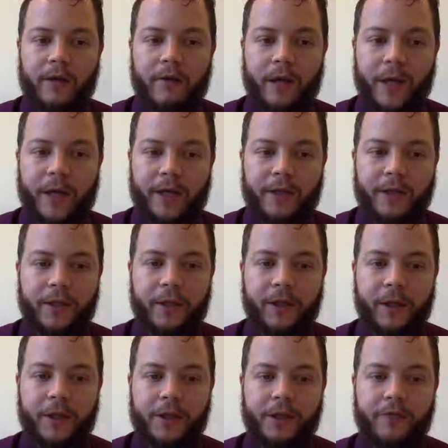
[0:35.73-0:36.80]
You can actually
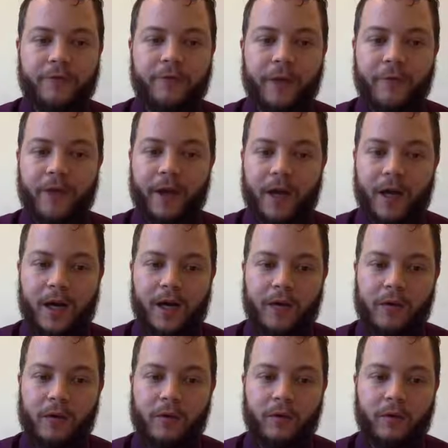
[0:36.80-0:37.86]
launch it from the
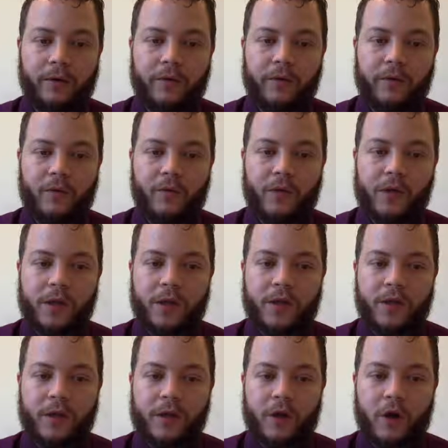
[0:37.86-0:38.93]
console, and this is what's
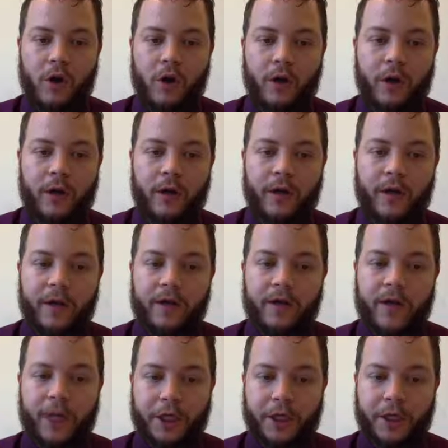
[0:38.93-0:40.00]
known as an R
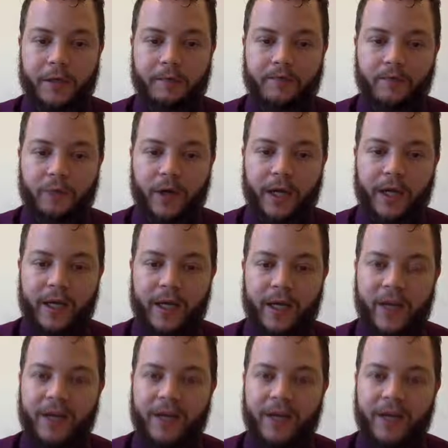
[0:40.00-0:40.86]
session, right?